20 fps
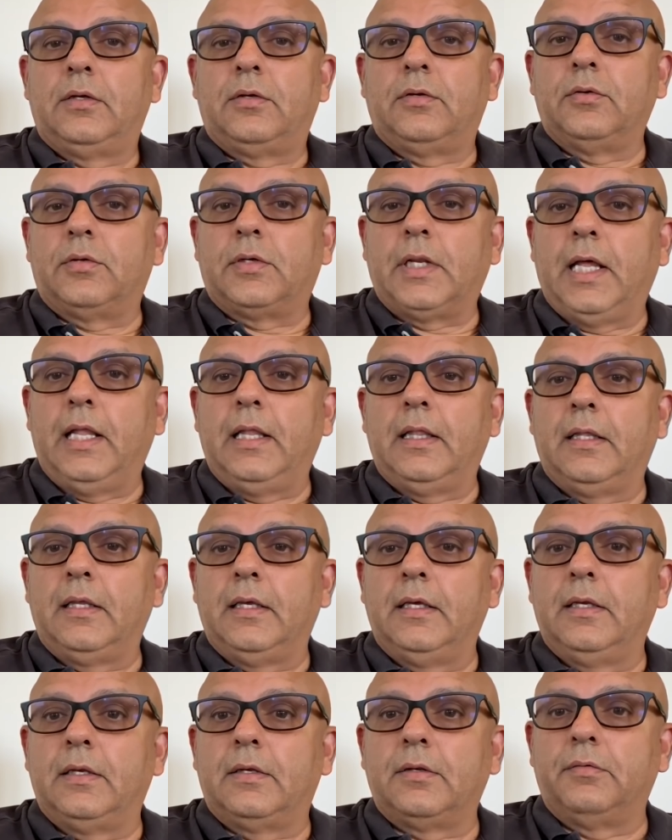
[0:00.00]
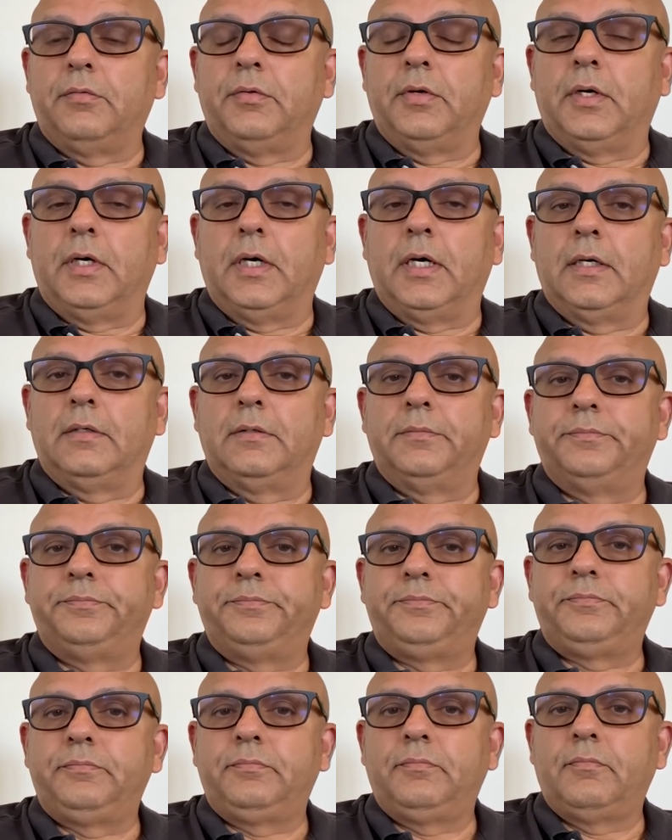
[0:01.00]
to tell the interviewer
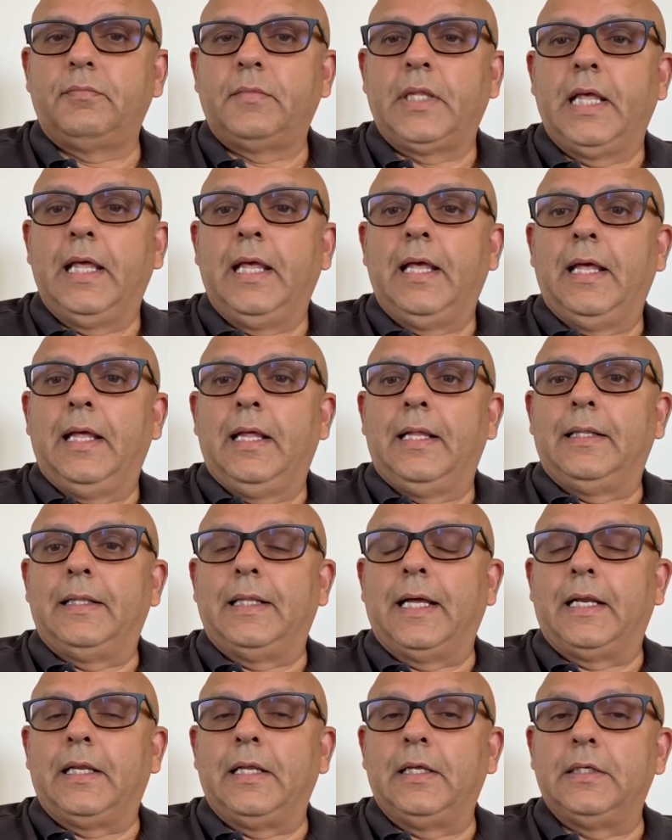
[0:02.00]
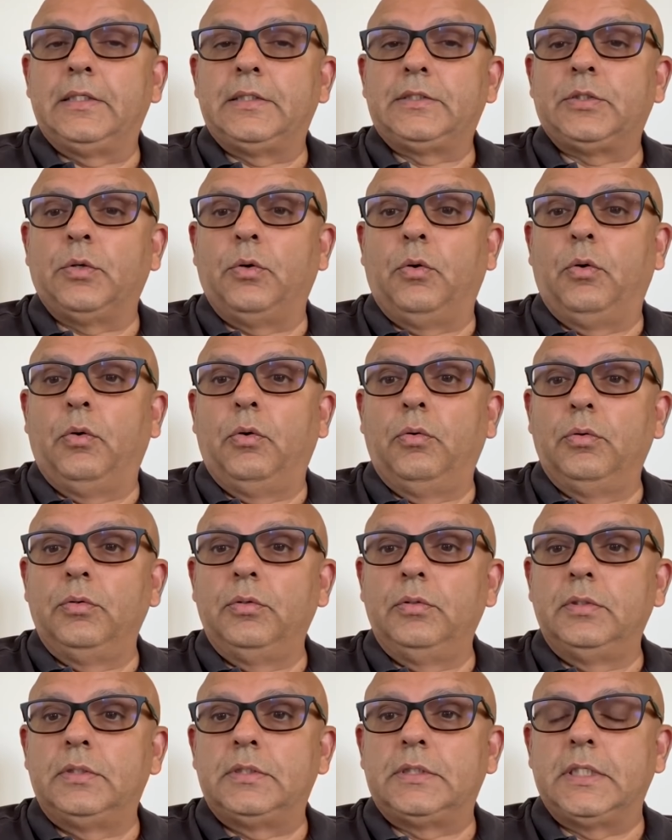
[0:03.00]
that his
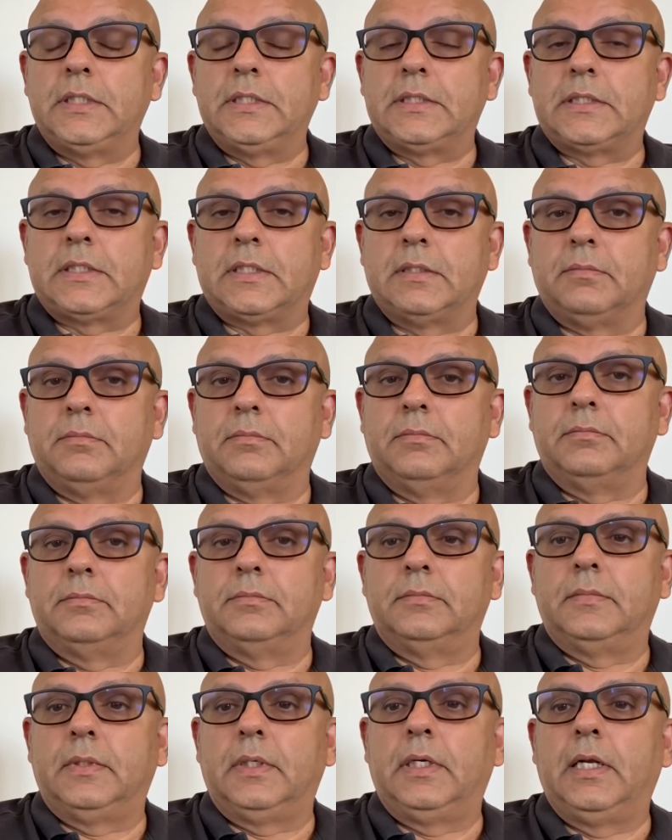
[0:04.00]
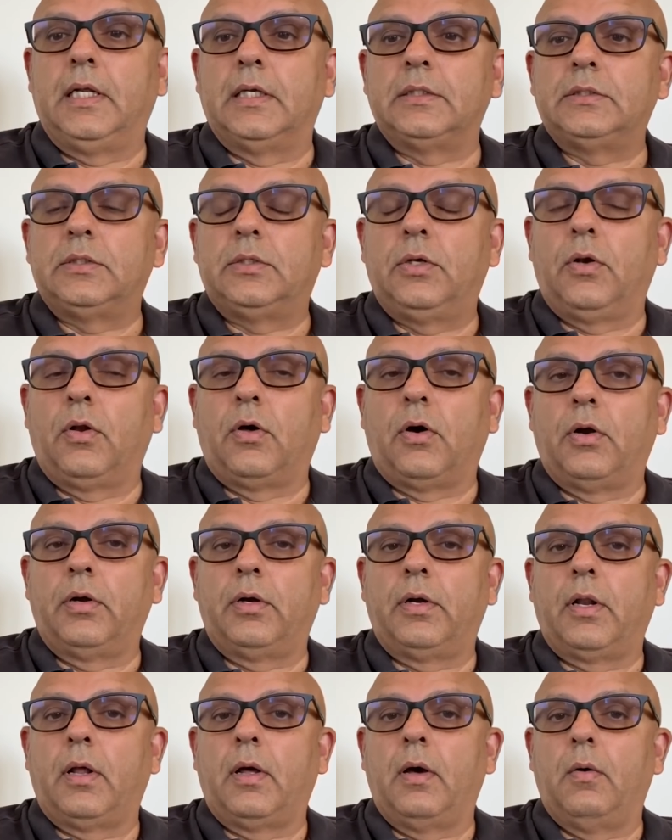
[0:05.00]
own system does
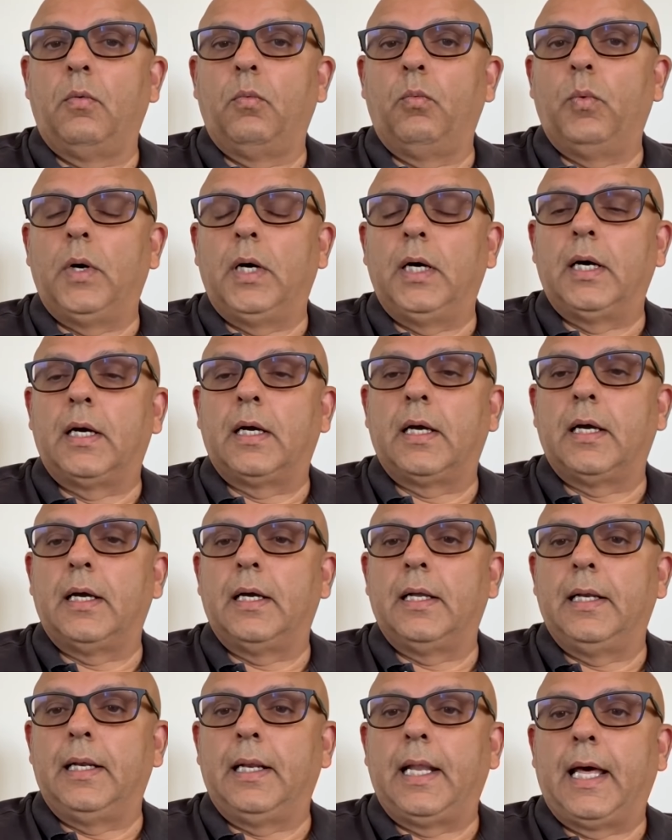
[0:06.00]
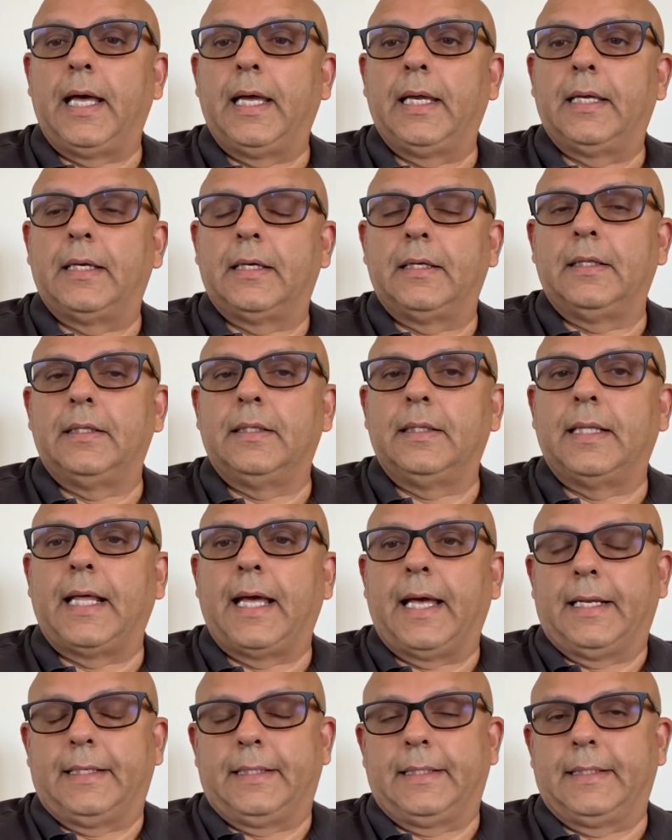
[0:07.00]
not work like
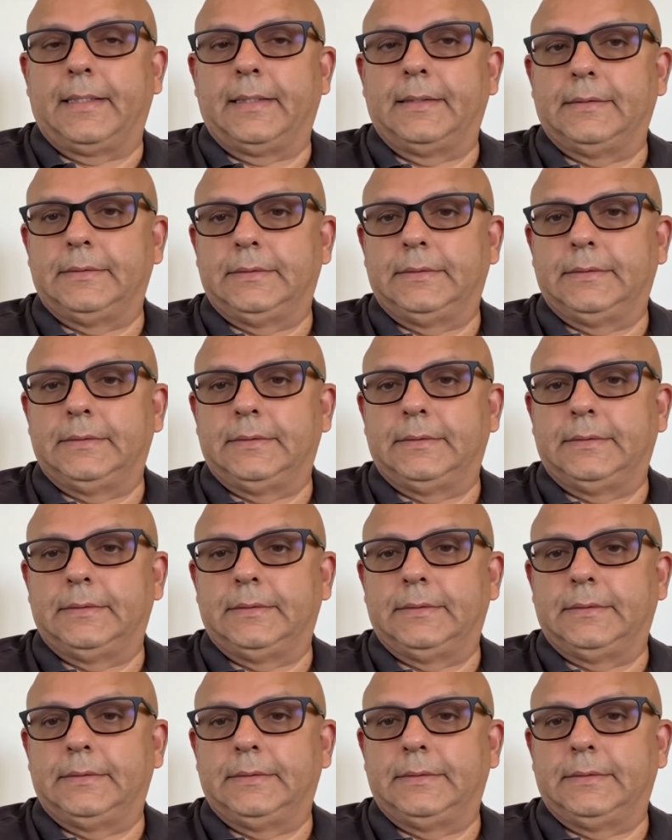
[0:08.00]
that.